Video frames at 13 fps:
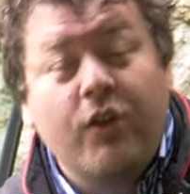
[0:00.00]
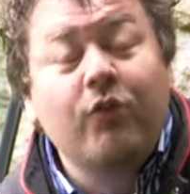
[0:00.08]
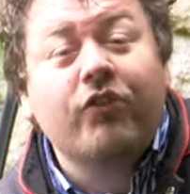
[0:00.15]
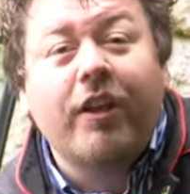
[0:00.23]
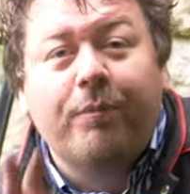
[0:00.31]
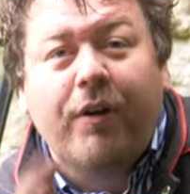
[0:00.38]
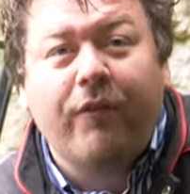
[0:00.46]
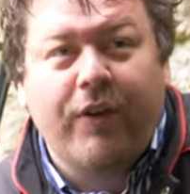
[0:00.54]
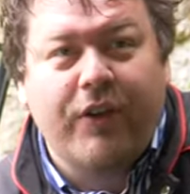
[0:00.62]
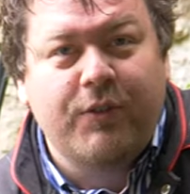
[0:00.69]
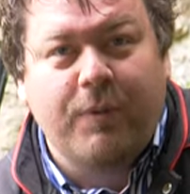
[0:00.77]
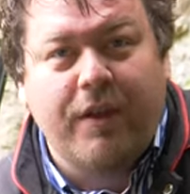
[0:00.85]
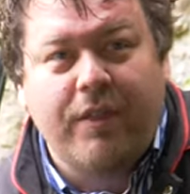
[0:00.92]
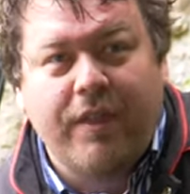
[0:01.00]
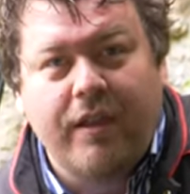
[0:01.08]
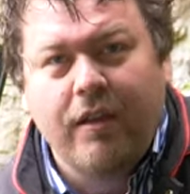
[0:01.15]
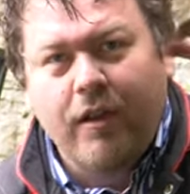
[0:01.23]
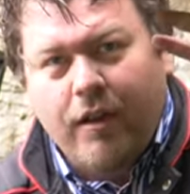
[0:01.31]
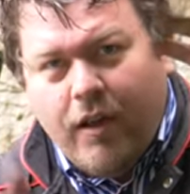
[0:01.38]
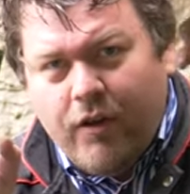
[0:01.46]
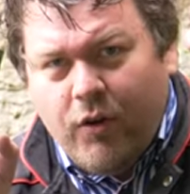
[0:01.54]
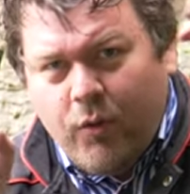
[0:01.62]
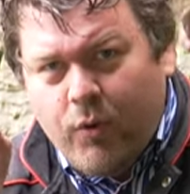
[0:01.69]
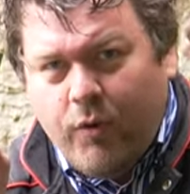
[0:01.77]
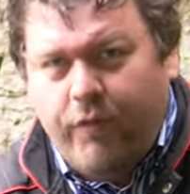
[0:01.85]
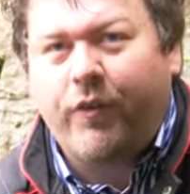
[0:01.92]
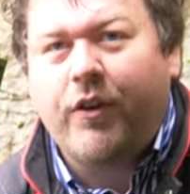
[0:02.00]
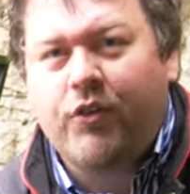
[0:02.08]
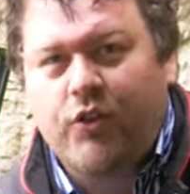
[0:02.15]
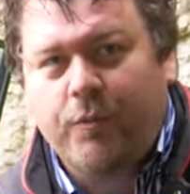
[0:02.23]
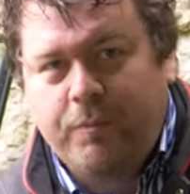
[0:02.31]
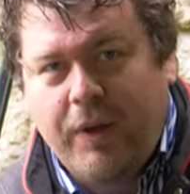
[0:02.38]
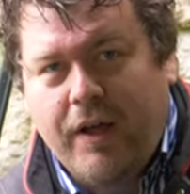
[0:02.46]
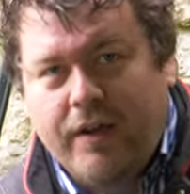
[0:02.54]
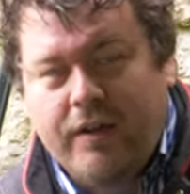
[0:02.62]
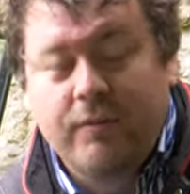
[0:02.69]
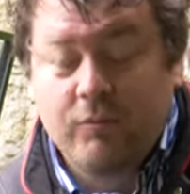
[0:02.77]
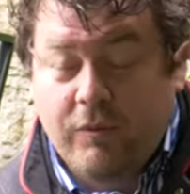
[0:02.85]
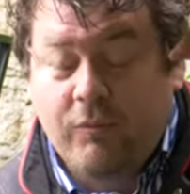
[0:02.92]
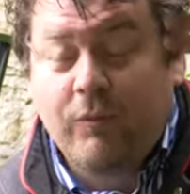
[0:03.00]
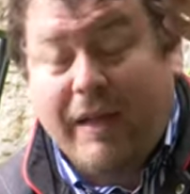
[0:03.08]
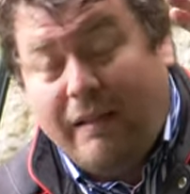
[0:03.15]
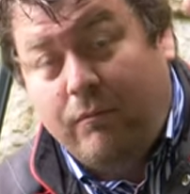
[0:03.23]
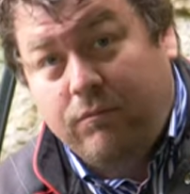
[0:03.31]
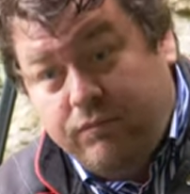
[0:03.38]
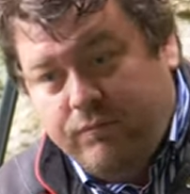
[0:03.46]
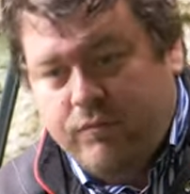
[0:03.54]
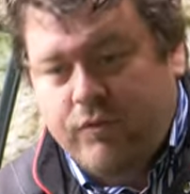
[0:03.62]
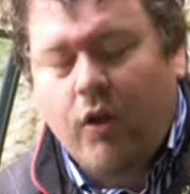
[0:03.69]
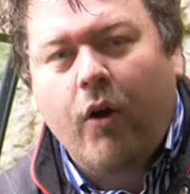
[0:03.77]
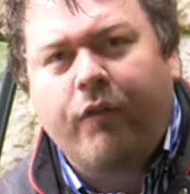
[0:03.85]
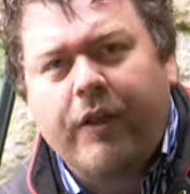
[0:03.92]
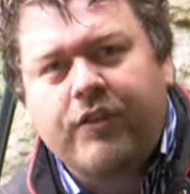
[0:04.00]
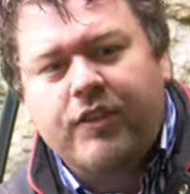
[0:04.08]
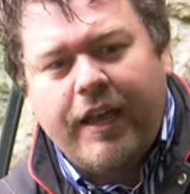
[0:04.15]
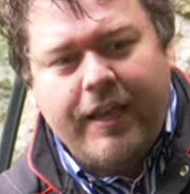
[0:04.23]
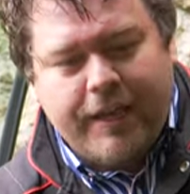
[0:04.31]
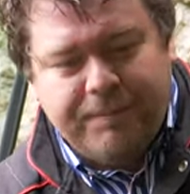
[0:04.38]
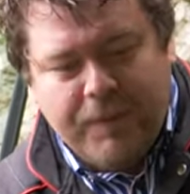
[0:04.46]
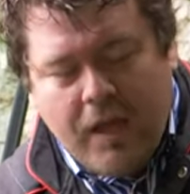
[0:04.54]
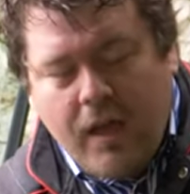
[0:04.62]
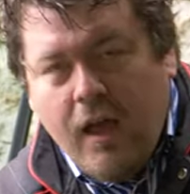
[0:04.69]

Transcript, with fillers: Usually prefaced by the thing, I don't want to offend you, but, well, no offense taken.